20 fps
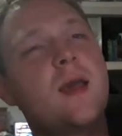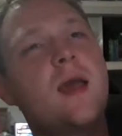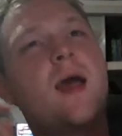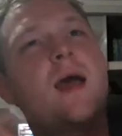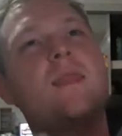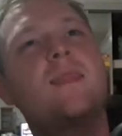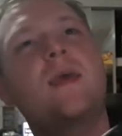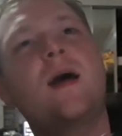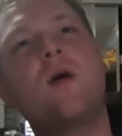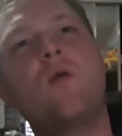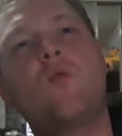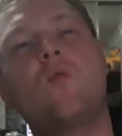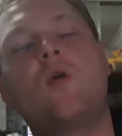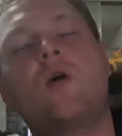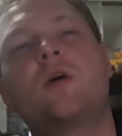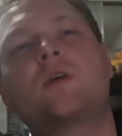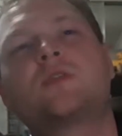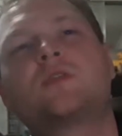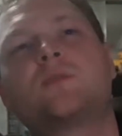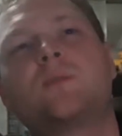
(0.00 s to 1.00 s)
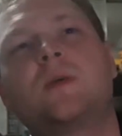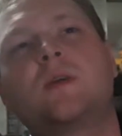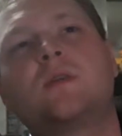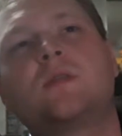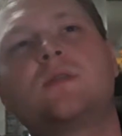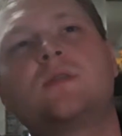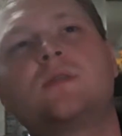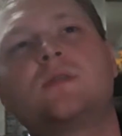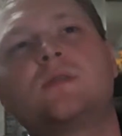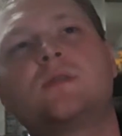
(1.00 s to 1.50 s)
And that works
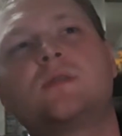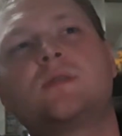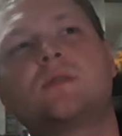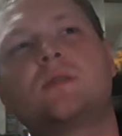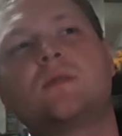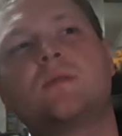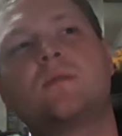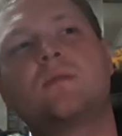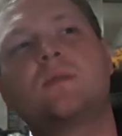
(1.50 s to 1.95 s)
because